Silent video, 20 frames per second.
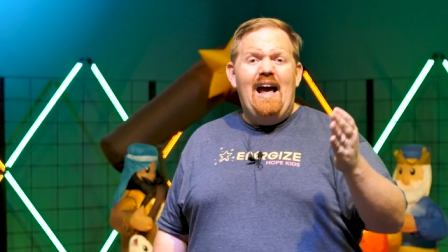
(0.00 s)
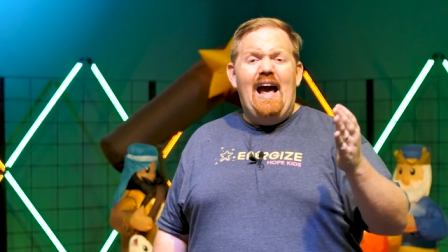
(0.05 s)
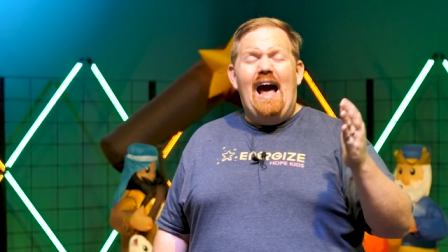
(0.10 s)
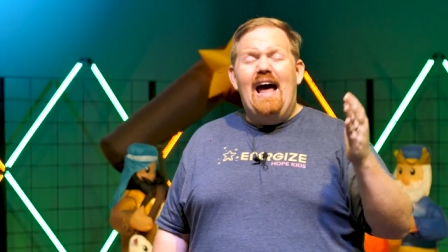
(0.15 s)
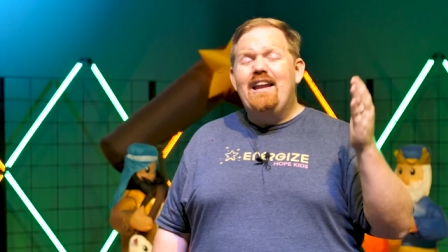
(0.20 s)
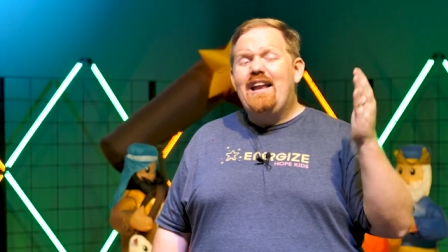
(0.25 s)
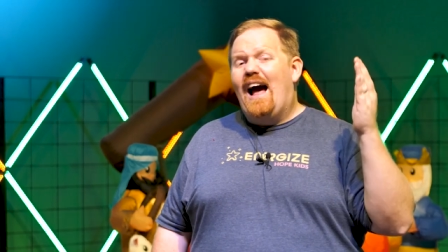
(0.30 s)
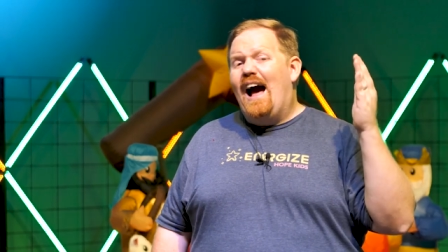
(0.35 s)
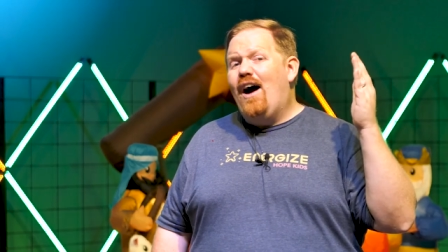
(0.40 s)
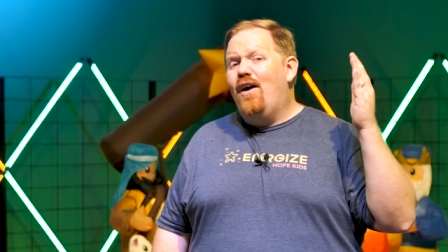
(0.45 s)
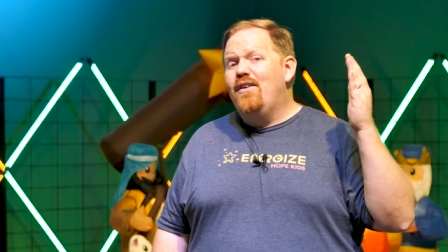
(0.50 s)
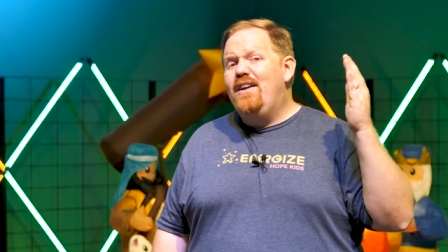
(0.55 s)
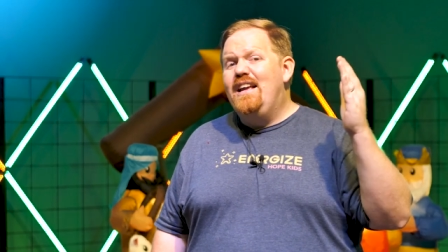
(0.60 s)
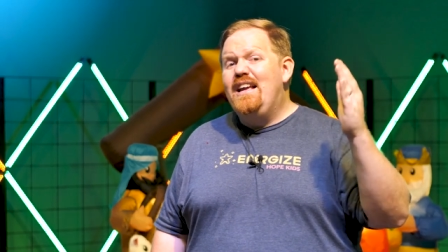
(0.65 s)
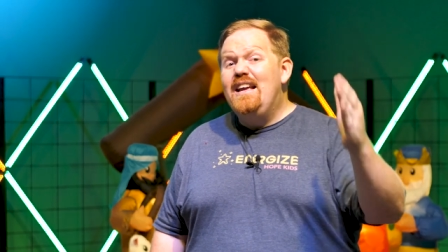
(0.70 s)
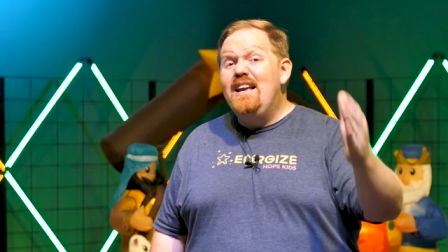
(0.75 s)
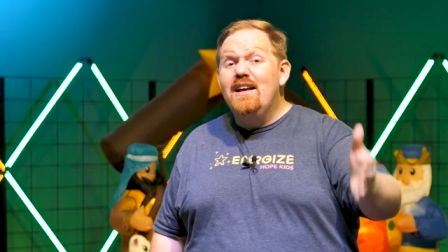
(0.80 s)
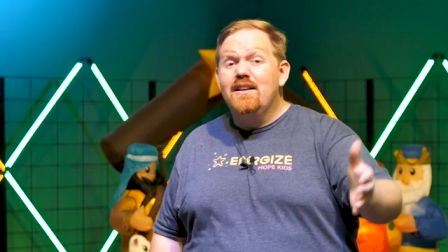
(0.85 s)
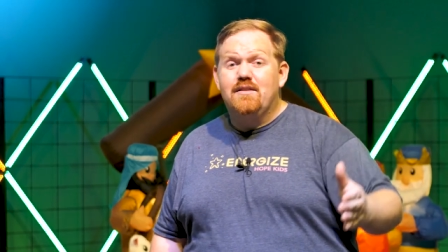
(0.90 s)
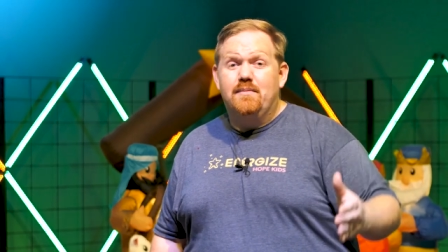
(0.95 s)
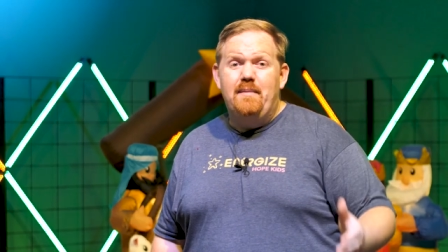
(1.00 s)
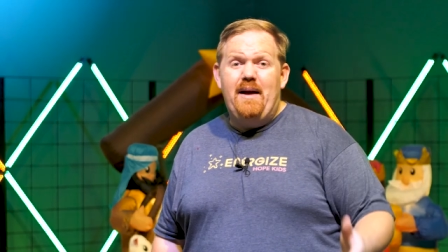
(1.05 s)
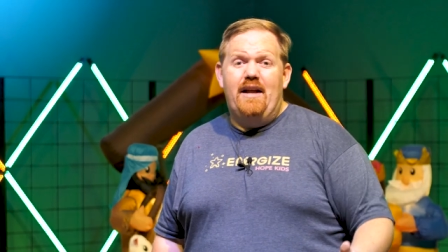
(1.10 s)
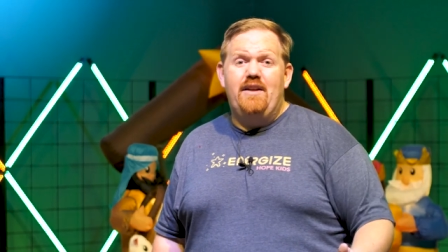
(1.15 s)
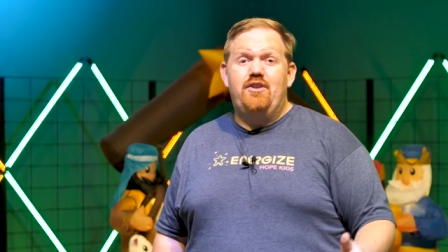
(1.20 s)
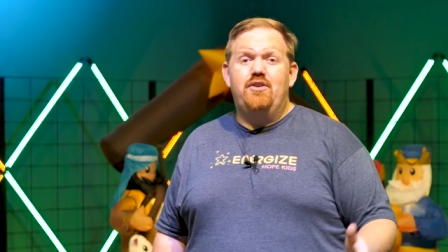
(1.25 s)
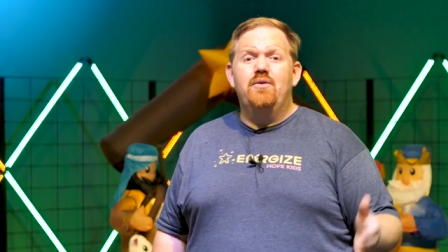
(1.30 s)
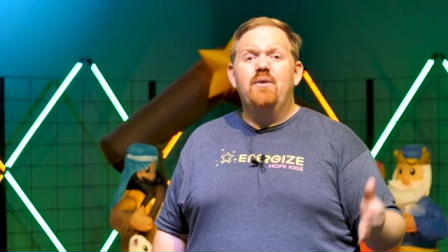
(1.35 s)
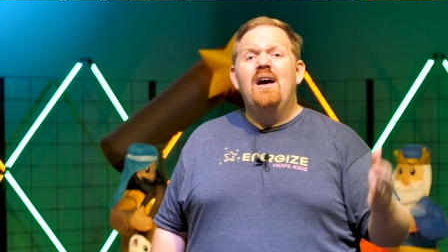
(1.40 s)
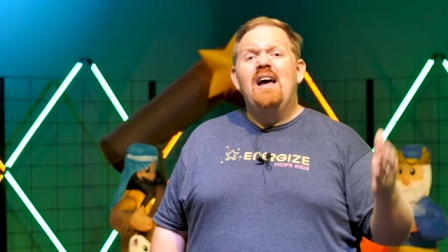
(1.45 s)
and how He has
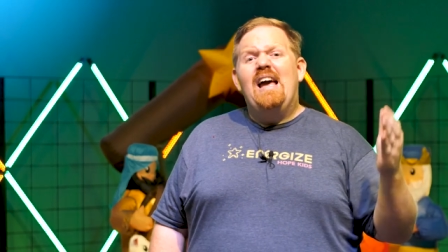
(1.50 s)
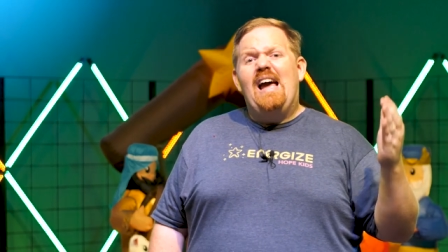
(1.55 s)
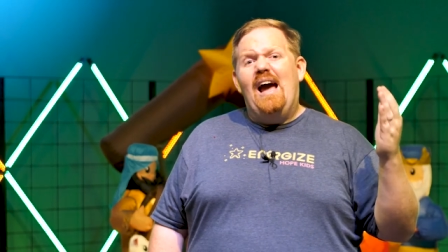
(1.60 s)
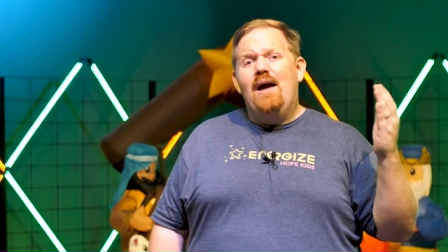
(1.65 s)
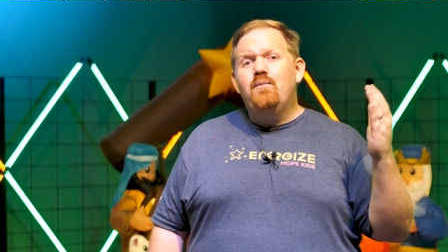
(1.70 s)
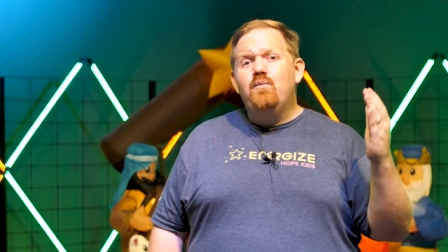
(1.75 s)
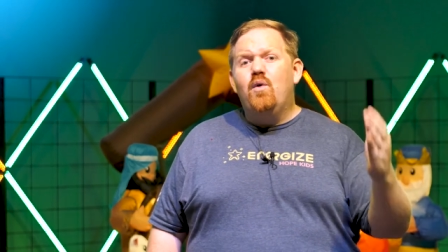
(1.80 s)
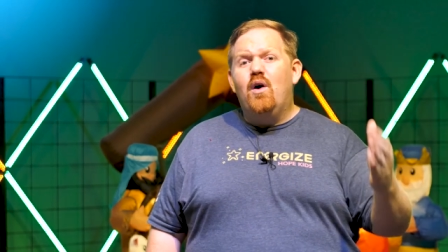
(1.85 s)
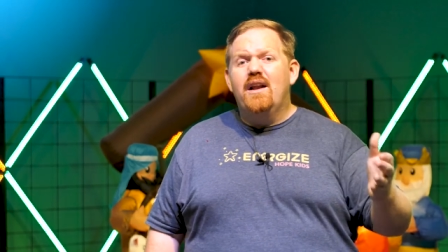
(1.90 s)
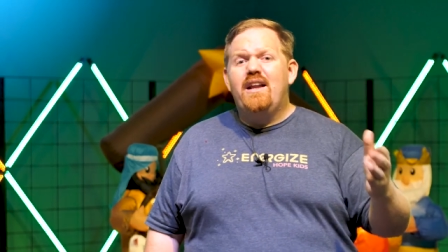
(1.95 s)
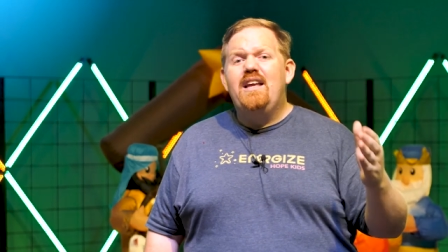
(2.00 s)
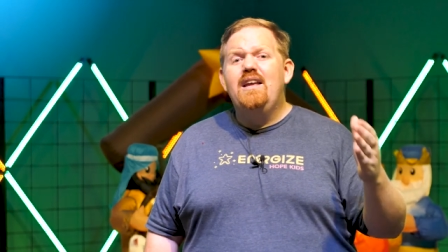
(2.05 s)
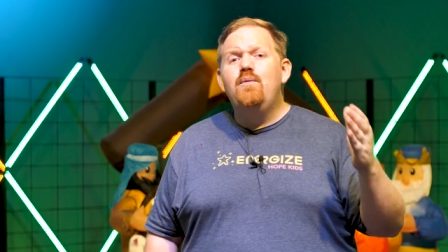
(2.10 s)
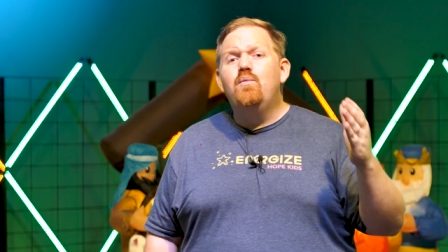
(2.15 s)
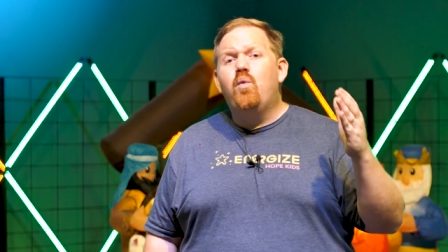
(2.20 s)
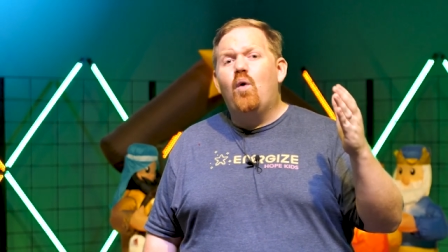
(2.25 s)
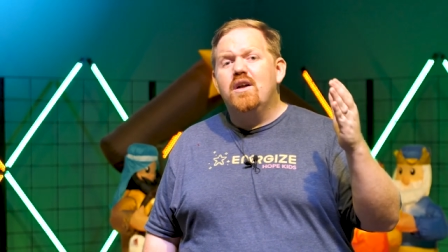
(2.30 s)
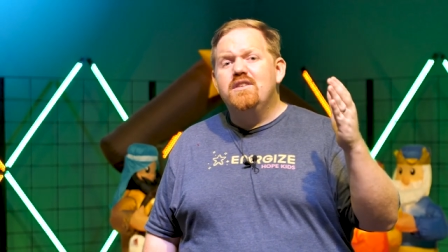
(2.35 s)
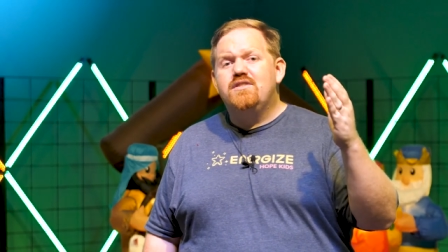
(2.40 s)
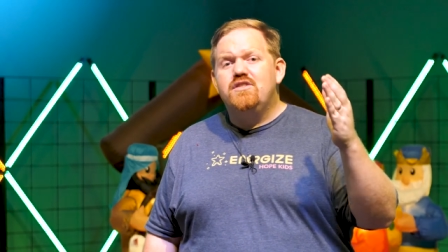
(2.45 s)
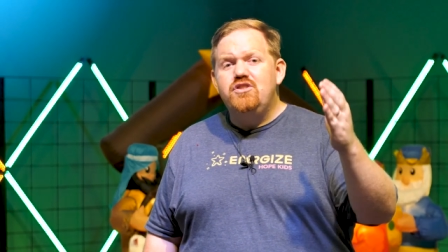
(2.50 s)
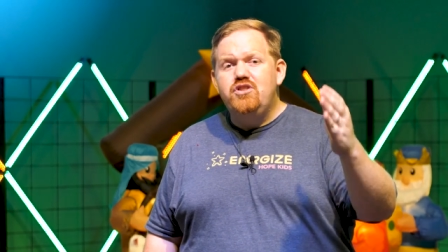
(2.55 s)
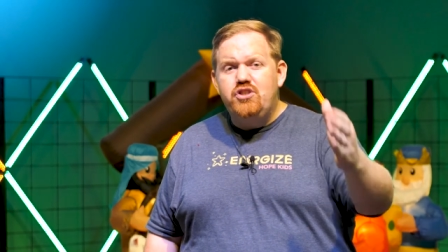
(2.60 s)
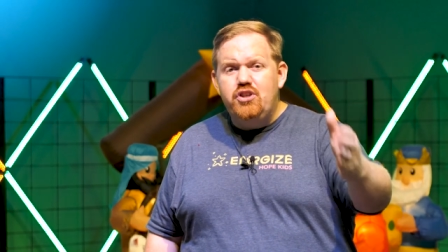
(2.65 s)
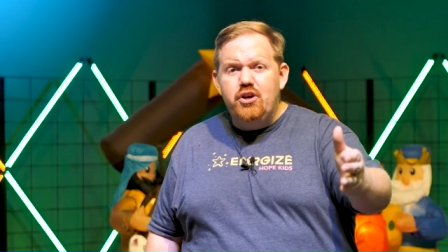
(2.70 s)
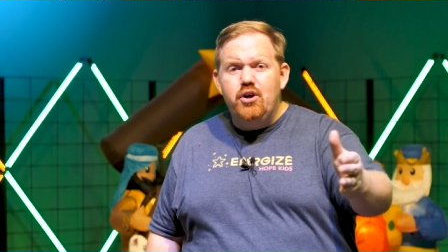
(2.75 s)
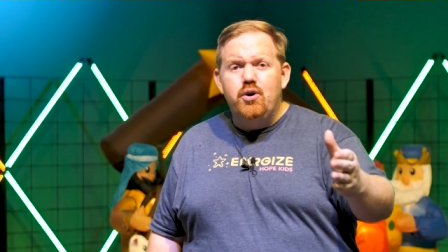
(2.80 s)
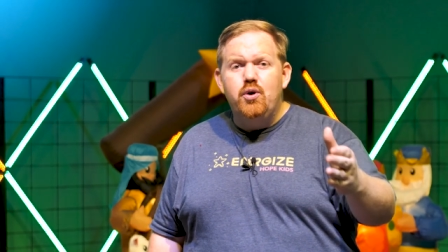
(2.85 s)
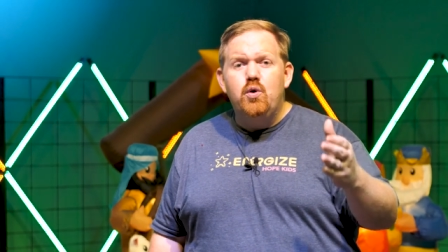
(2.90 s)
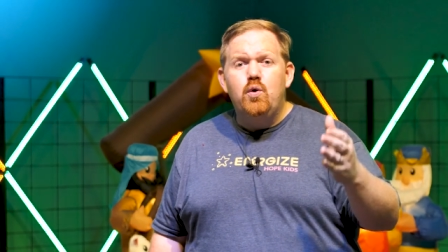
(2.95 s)
made you and what He wants
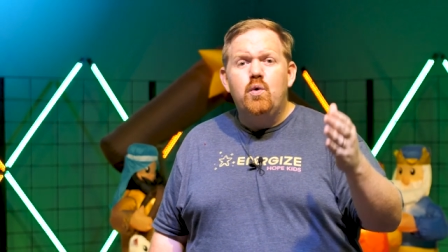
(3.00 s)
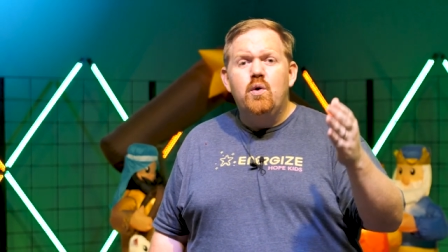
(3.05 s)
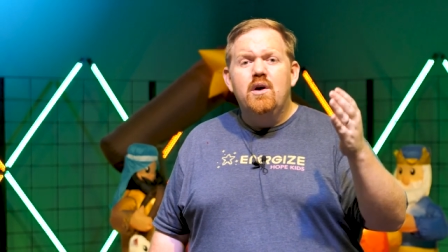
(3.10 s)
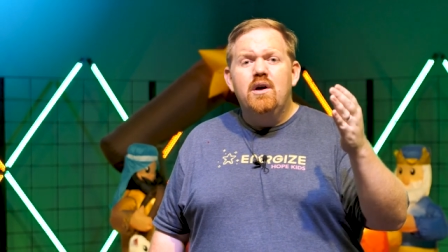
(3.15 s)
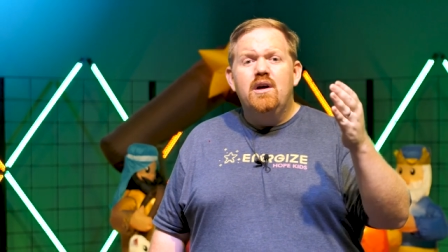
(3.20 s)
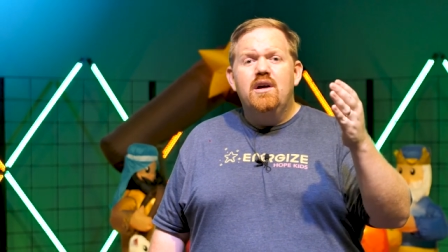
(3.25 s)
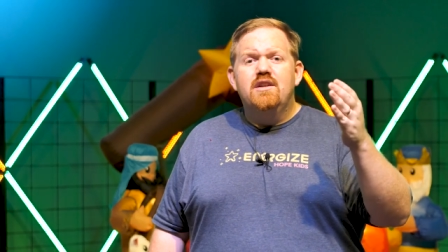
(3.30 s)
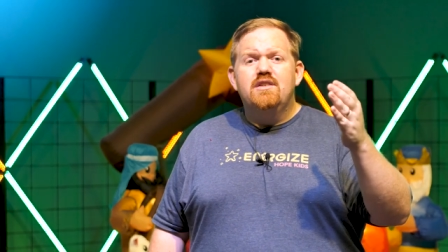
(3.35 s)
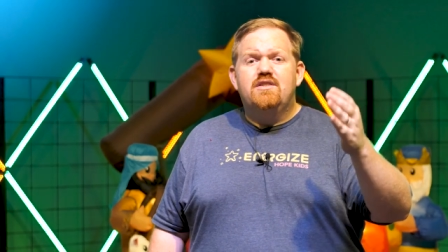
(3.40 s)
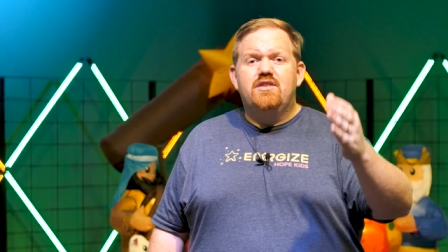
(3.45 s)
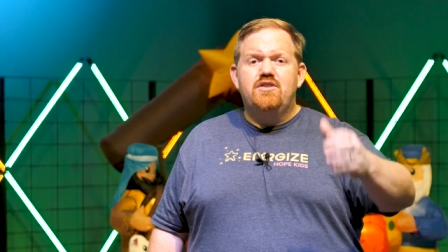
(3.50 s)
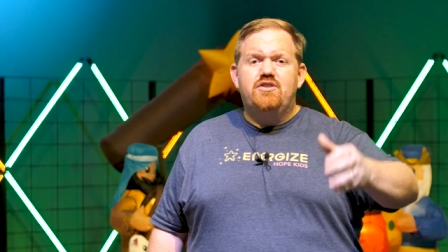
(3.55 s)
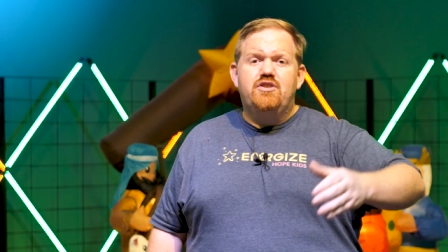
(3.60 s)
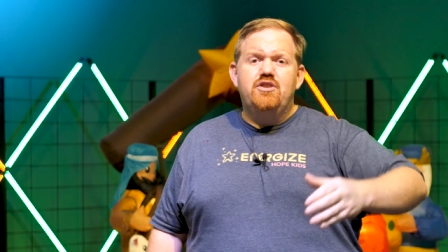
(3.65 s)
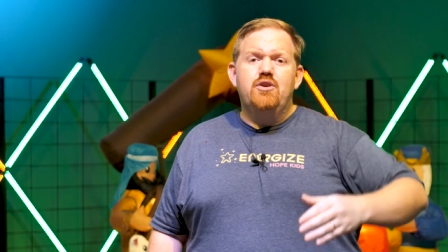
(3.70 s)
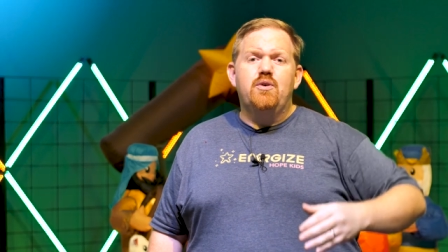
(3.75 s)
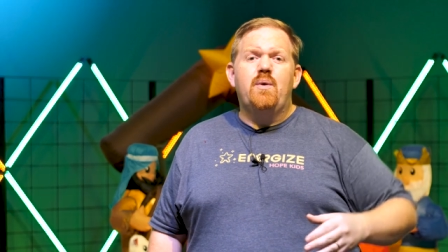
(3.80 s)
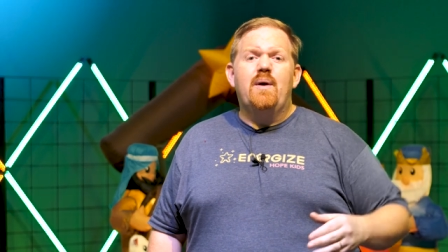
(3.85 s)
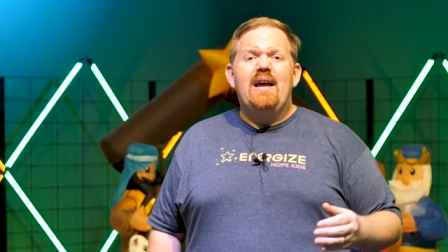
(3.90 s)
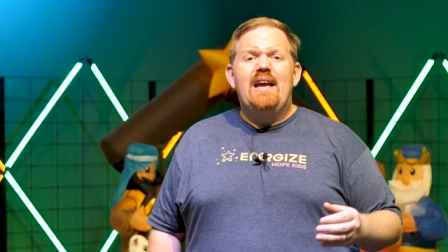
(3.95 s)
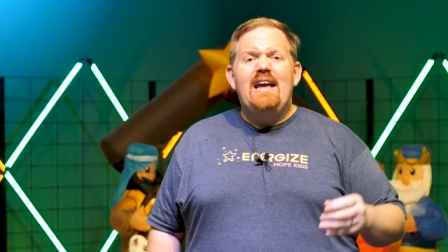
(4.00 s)
you to do.